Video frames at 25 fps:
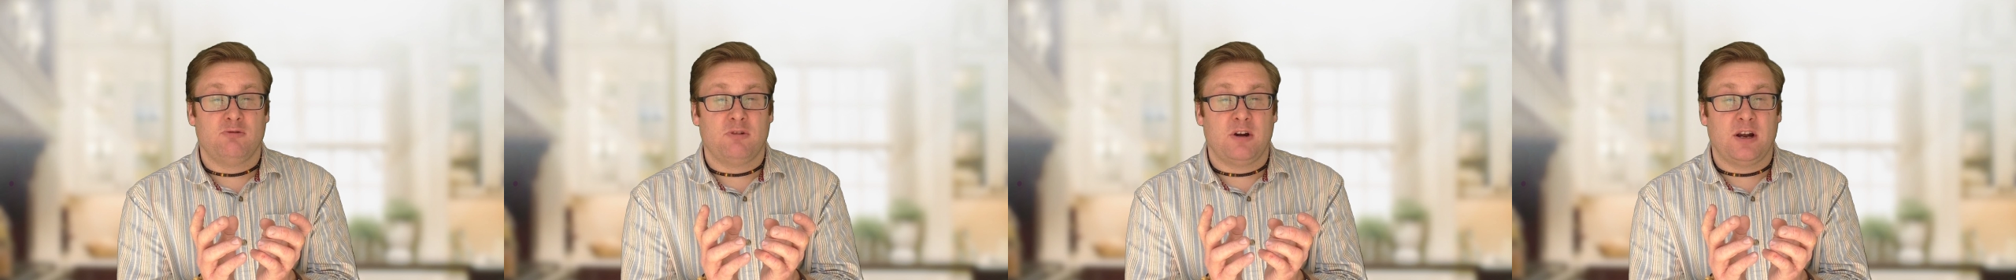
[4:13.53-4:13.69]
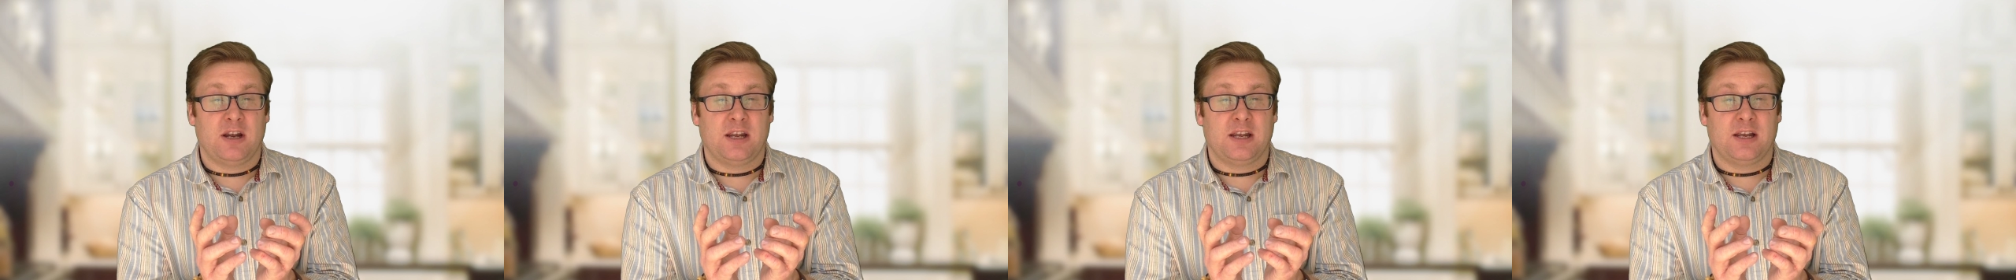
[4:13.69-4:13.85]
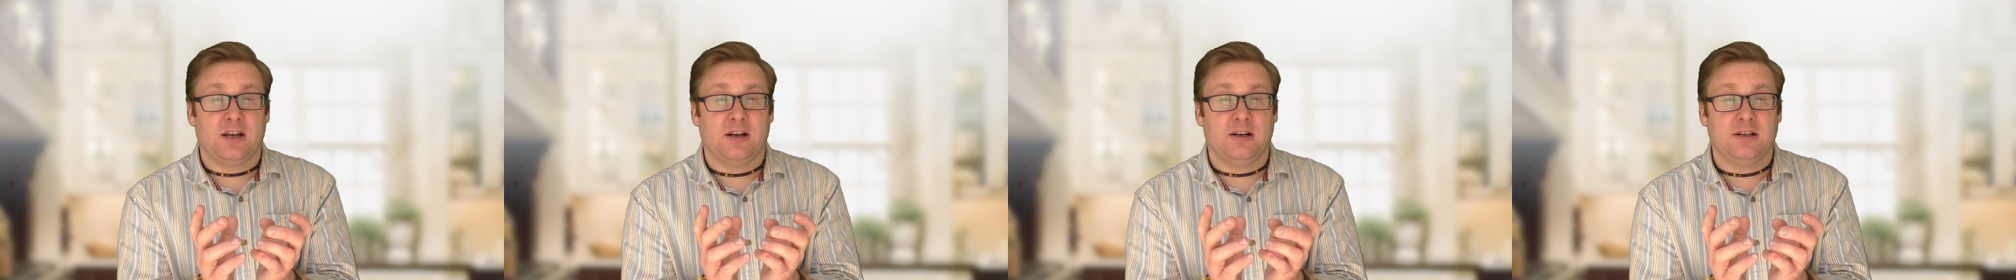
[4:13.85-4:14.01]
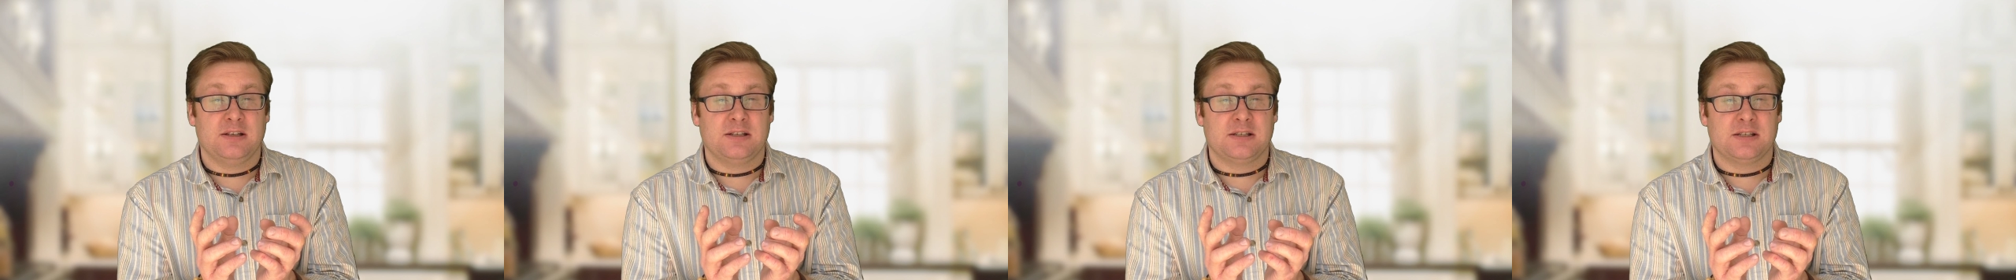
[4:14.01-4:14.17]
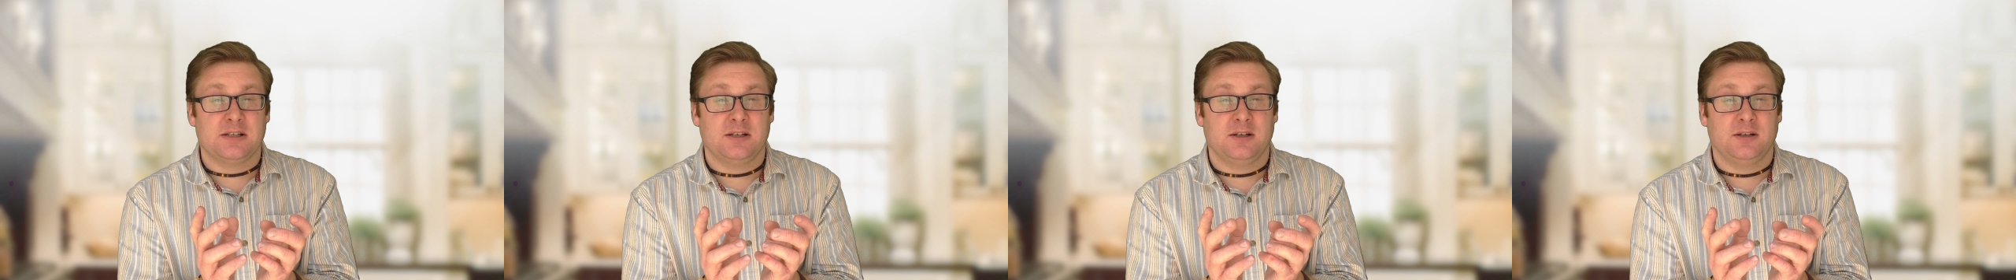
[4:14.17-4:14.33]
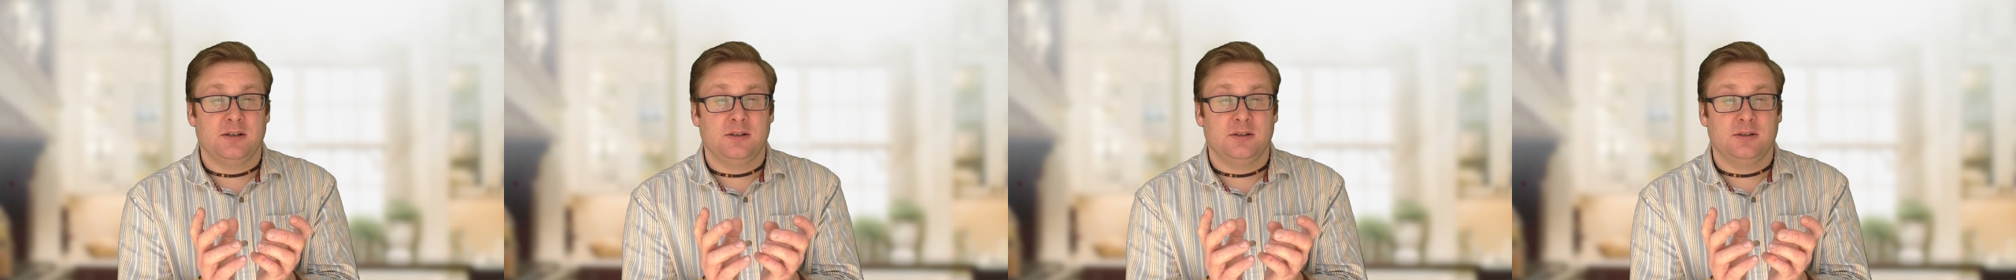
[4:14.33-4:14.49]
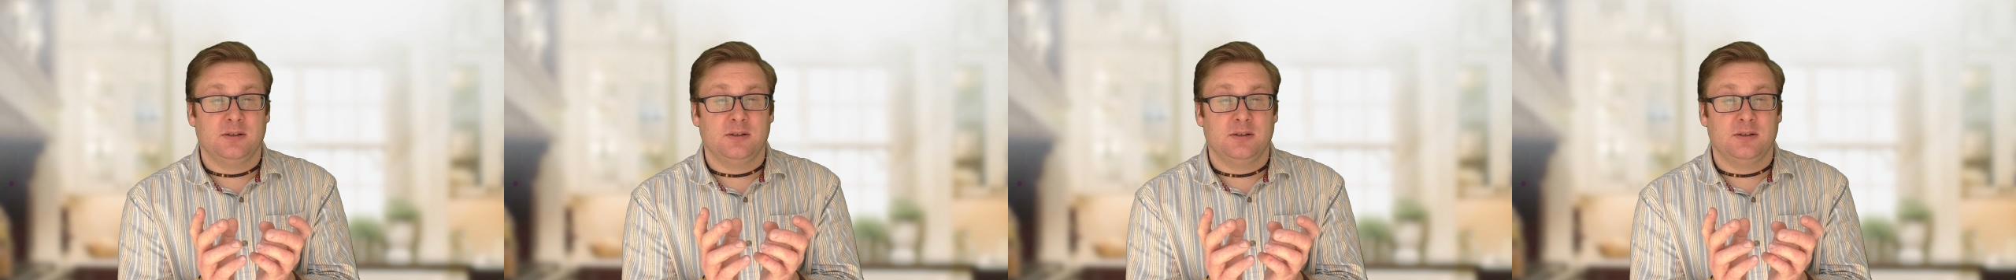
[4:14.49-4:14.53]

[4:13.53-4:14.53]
Right, guys,